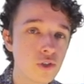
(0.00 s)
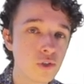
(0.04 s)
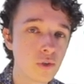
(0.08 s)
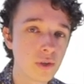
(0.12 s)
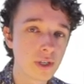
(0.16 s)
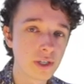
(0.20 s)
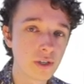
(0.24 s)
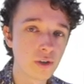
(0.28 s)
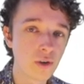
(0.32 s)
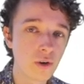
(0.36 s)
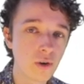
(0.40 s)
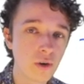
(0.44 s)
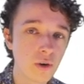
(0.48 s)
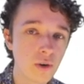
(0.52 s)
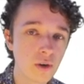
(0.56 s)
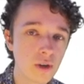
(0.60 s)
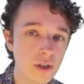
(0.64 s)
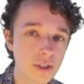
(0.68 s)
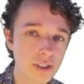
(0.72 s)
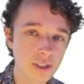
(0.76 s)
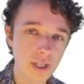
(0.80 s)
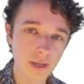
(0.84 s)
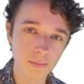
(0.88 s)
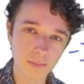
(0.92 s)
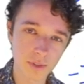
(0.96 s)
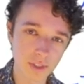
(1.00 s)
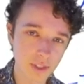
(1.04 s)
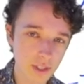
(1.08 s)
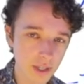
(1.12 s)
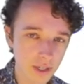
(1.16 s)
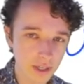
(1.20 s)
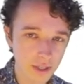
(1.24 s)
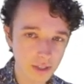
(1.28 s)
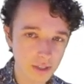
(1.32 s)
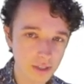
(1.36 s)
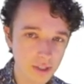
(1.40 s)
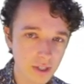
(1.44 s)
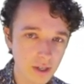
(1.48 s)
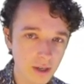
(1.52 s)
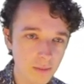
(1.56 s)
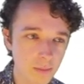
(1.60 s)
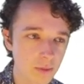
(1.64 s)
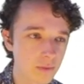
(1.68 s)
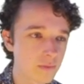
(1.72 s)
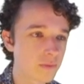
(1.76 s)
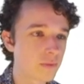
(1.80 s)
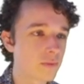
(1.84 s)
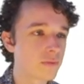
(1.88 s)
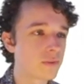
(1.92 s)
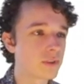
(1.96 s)
during your depth study
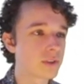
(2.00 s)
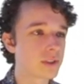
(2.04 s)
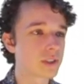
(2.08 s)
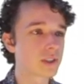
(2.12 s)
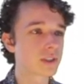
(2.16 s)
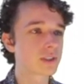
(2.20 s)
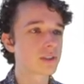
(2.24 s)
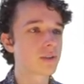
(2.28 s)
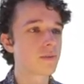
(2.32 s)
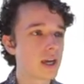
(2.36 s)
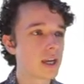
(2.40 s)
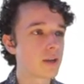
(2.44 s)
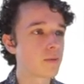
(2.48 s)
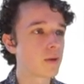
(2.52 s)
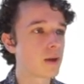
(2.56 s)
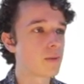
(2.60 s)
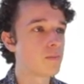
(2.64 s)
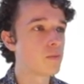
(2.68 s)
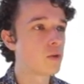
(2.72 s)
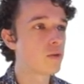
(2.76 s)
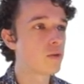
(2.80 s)
assignment for physics. Anyway,